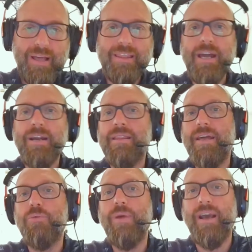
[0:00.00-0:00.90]

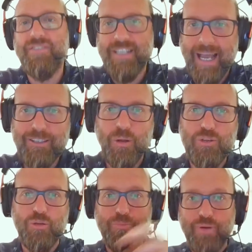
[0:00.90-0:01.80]
There we have scanned
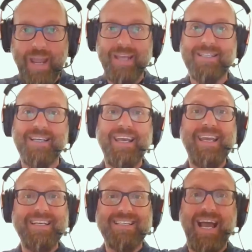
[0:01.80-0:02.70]
also brains
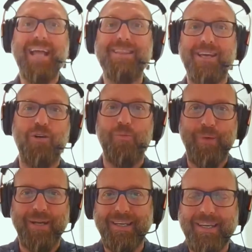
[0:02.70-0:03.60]
inside the
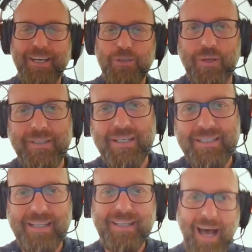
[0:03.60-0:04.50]
company to
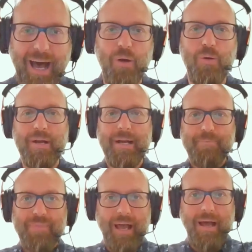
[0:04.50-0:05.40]
understand how
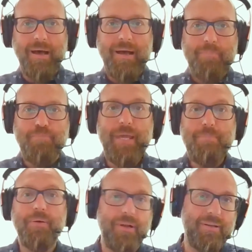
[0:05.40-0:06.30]

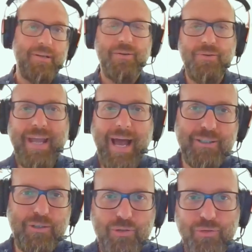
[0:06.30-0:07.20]
people
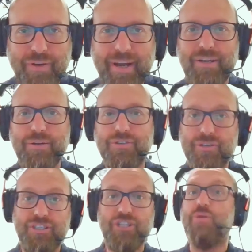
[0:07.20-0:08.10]
react to various
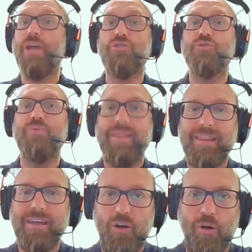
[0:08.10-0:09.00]
situations within
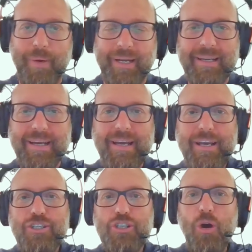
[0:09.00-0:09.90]
the company.
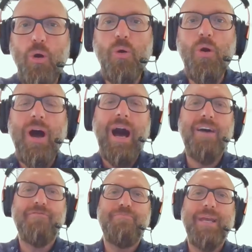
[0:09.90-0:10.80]
So
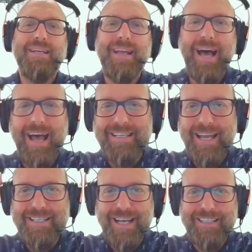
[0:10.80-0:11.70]
I've been, as
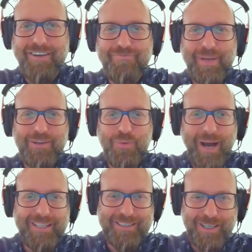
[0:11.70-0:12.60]
I said, I've been
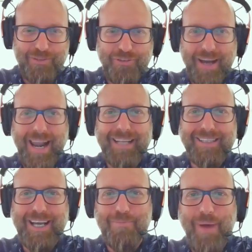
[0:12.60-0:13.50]
quite
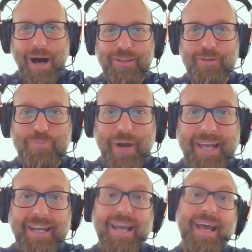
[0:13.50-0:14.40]
fanatic about the
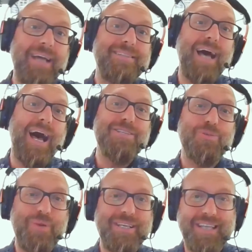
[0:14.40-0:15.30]
brain. And
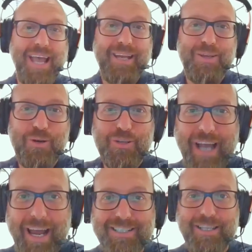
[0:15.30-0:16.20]
as we say in
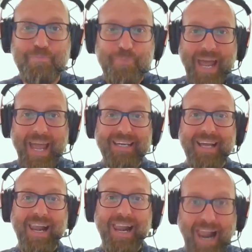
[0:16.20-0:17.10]
neuroscience, the brain
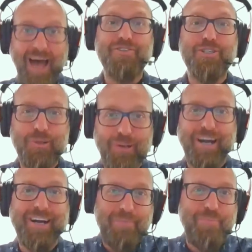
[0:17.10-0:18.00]
loves to
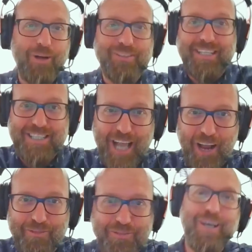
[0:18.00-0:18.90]
learn about
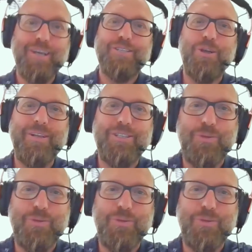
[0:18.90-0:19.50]
itself. So it's